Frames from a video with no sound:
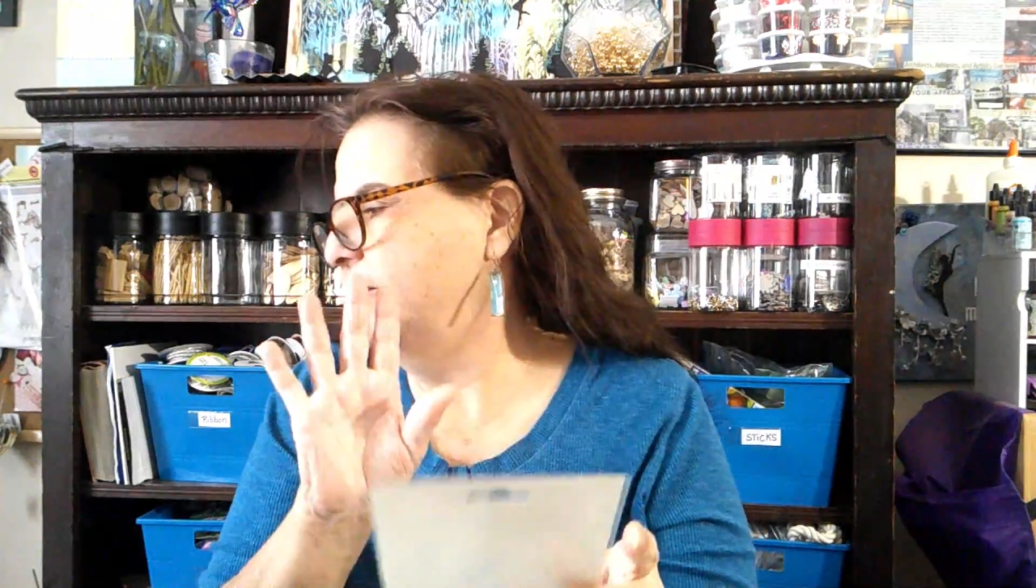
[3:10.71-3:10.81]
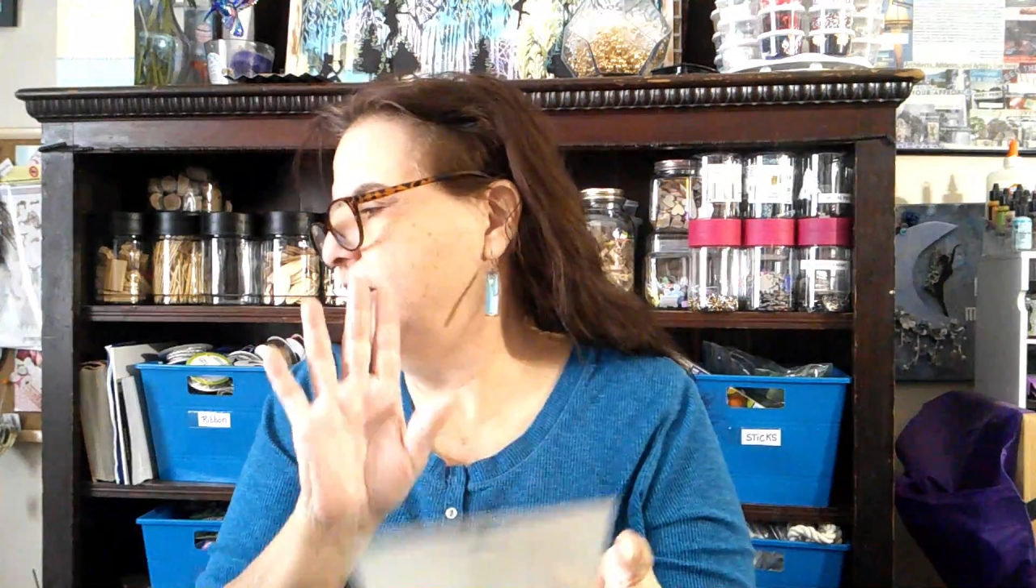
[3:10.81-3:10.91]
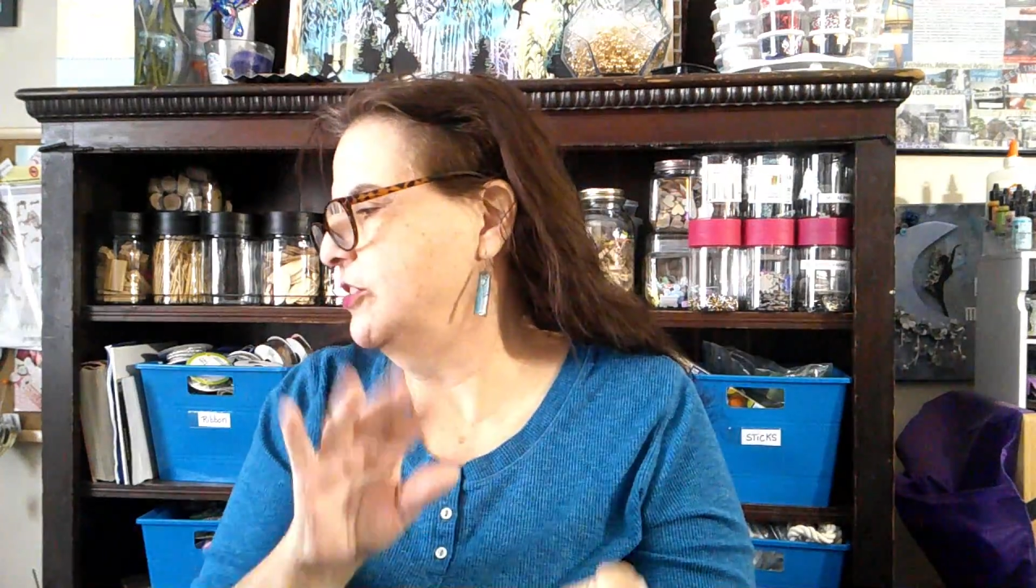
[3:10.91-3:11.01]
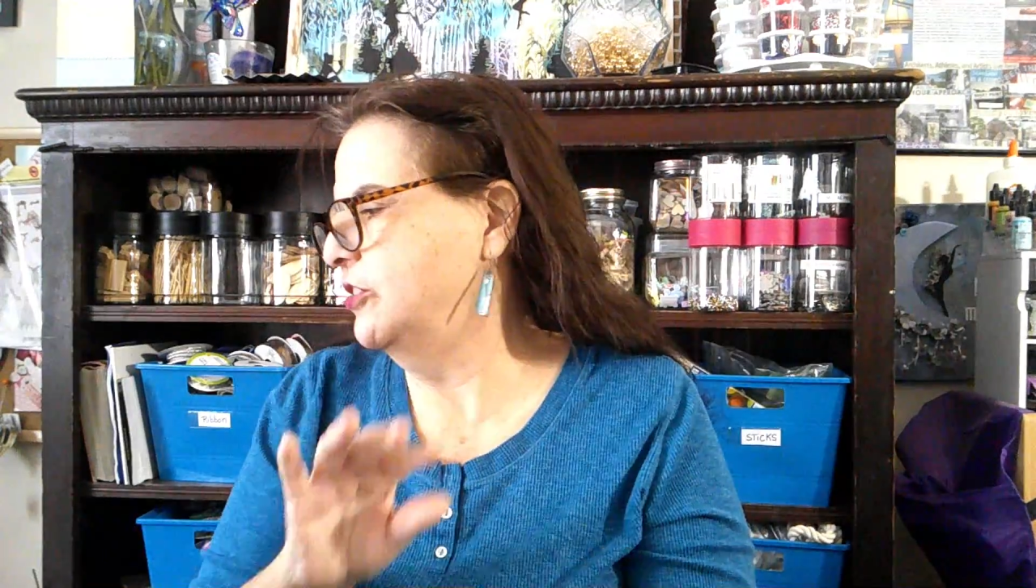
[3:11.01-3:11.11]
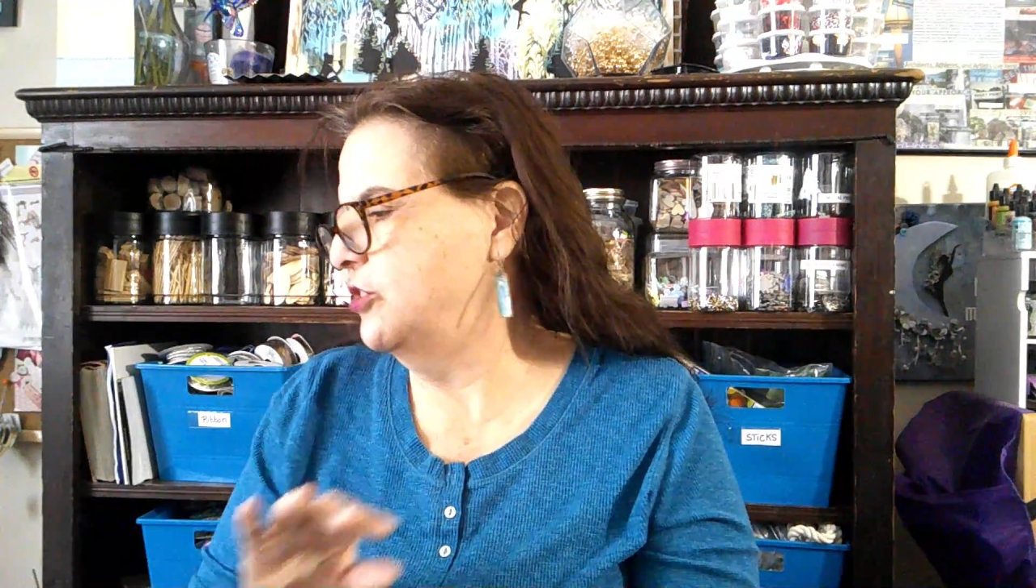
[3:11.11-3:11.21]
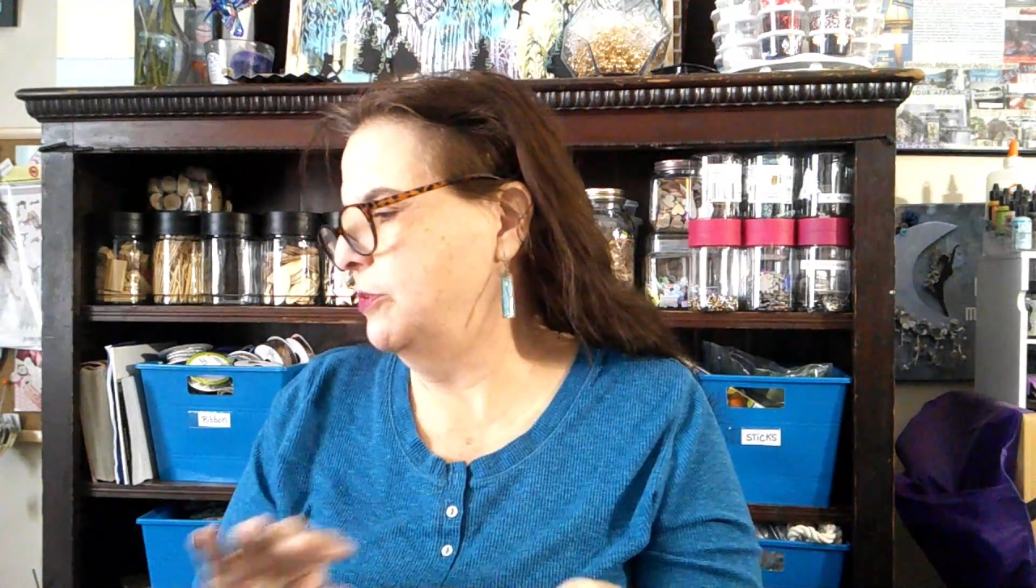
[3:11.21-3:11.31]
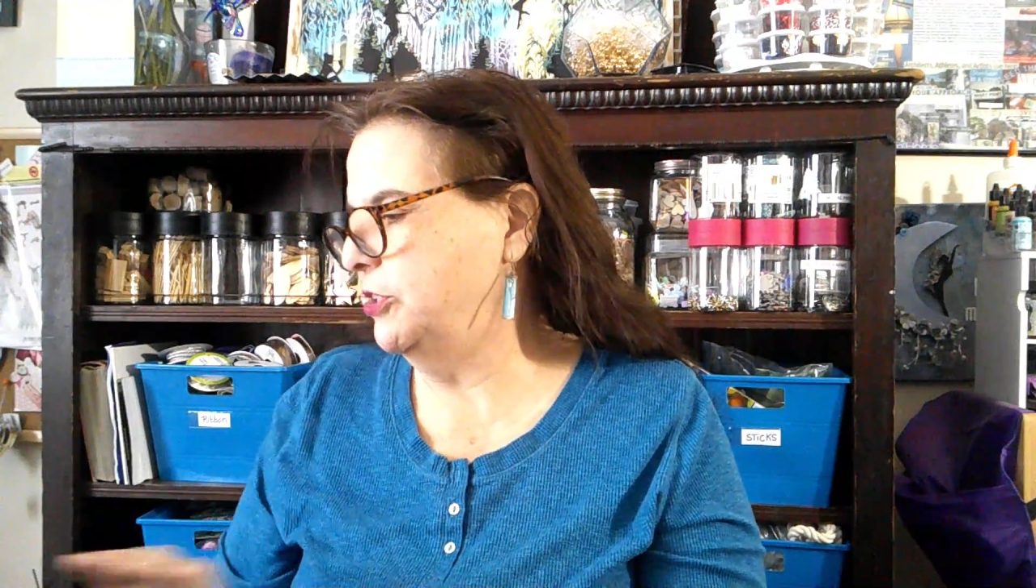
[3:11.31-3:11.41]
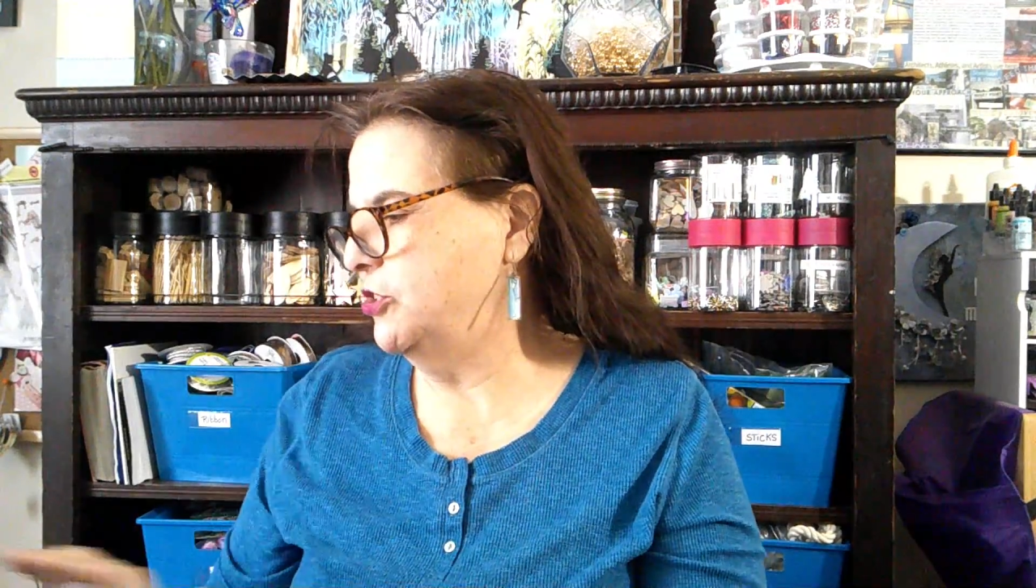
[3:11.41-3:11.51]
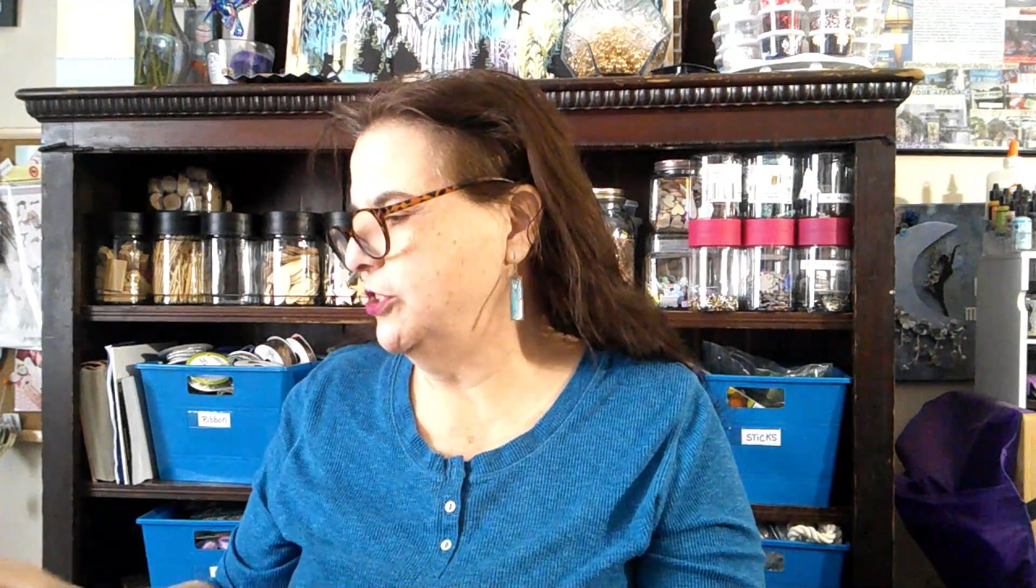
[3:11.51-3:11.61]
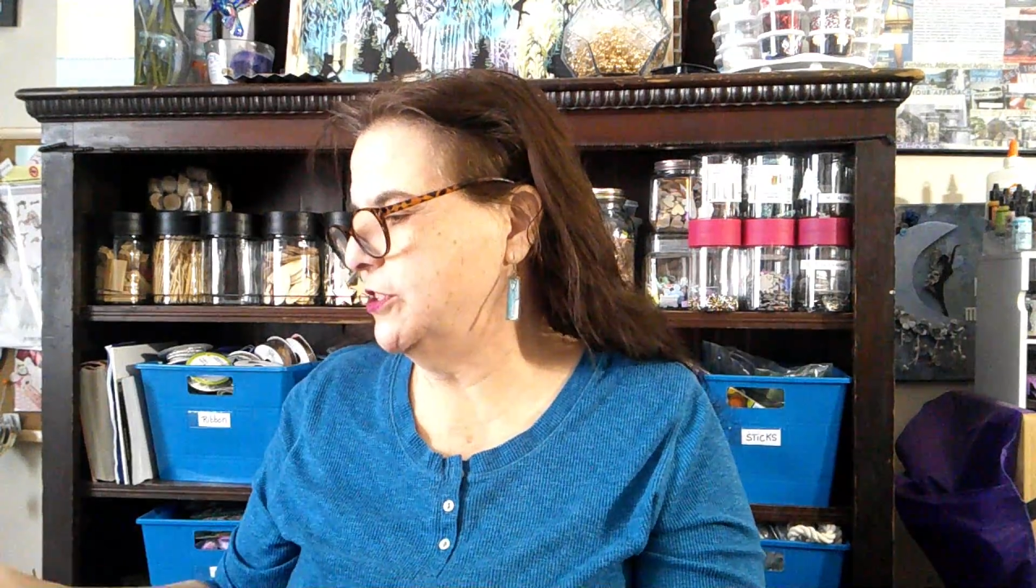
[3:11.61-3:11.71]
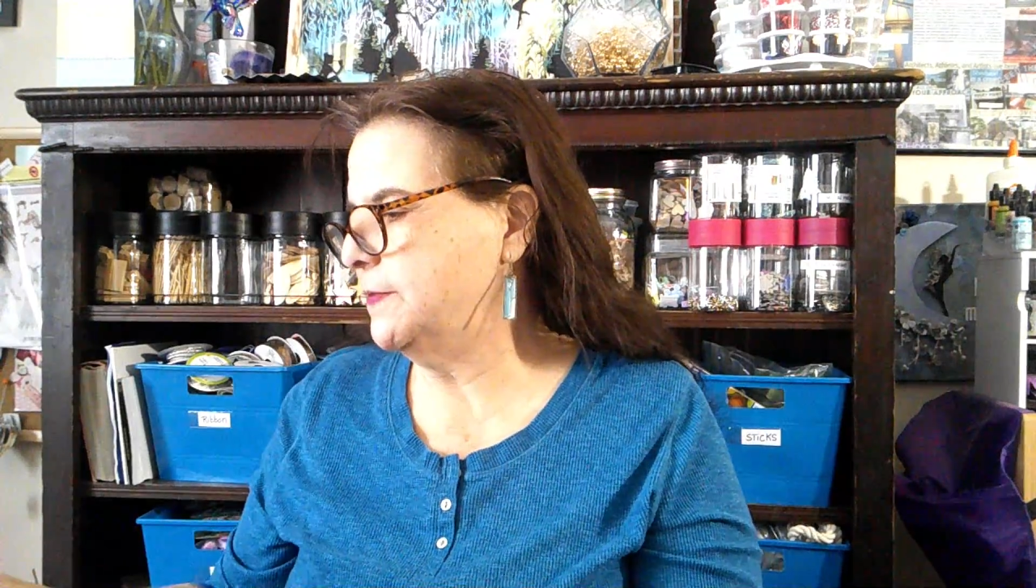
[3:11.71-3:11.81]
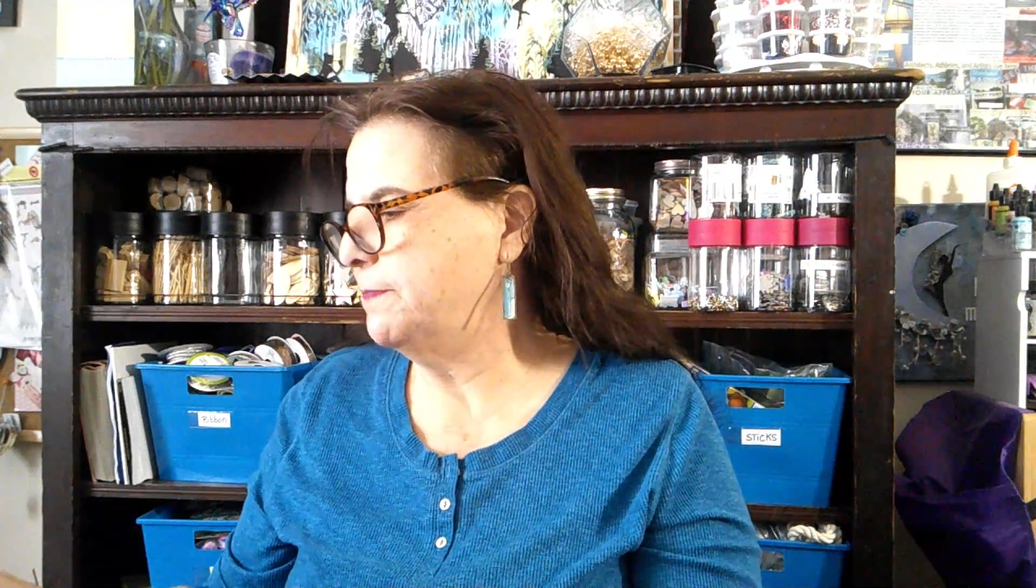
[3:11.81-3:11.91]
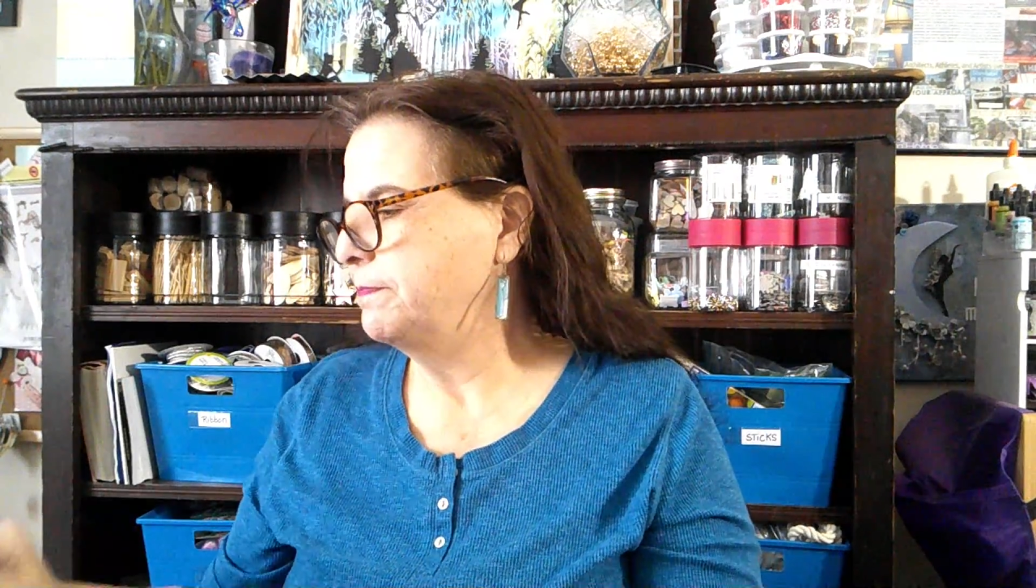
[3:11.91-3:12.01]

vintage images.